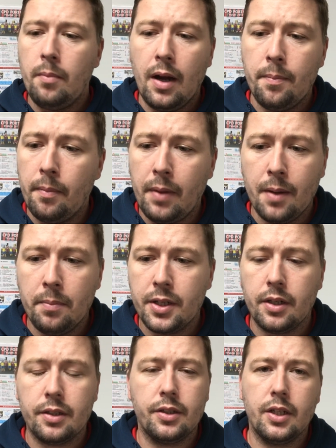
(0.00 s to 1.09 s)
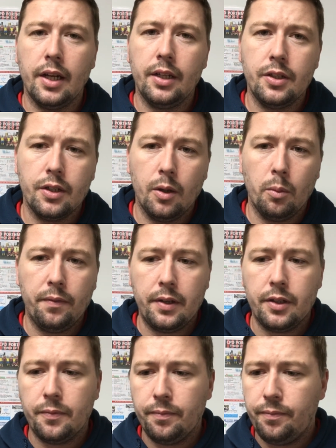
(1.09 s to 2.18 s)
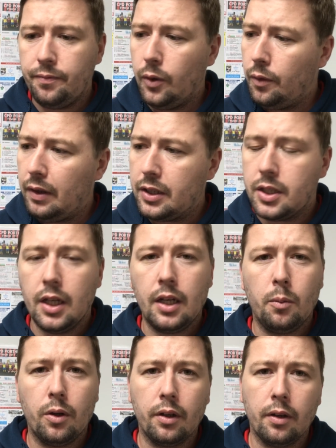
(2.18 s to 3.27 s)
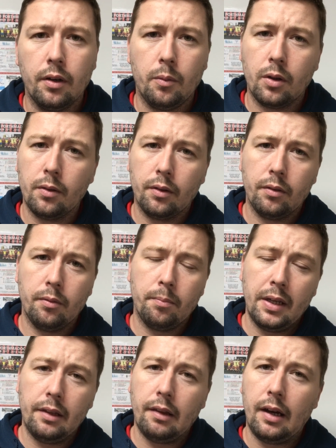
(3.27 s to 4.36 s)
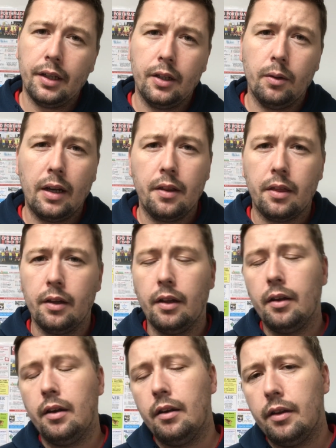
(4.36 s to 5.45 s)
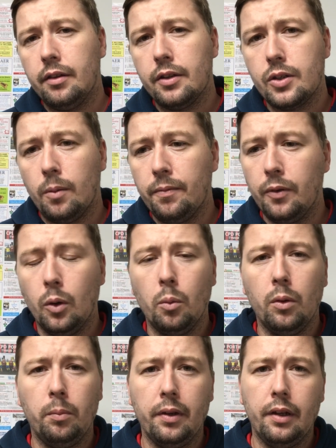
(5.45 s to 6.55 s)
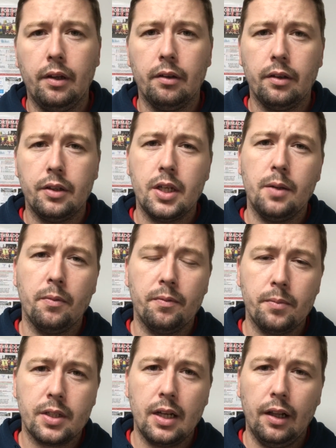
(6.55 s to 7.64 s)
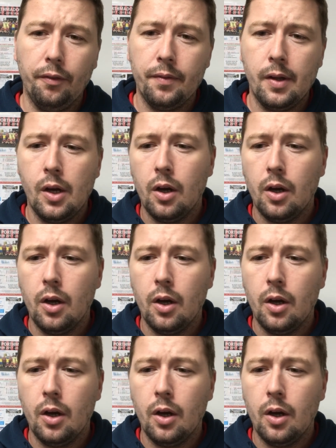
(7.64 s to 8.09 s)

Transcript: My ambition hasn't changed. We finished 4th last year, and I want to beat that. Anything in the top 4 will be an achievement for myself.